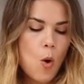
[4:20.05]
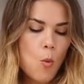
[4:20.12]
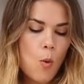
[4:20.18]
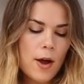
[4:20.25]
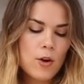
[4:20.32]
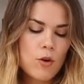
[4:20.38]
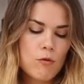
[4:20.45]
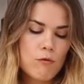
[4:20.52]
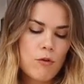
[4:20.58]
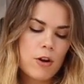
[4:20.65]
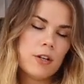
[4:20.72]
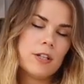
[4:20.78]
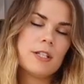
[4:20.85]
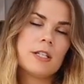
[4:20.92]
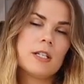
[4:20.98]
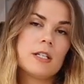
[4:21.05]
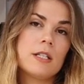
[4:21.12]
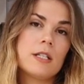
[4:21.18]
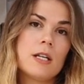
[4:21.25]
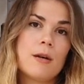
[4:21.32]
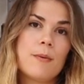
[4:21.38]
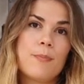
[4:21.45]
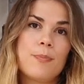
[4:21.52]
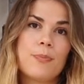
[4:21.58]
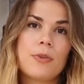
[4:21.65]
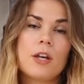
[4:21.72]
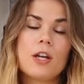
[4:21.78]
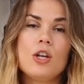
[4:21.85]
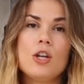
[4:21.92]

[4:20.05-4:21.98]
Why not roast some,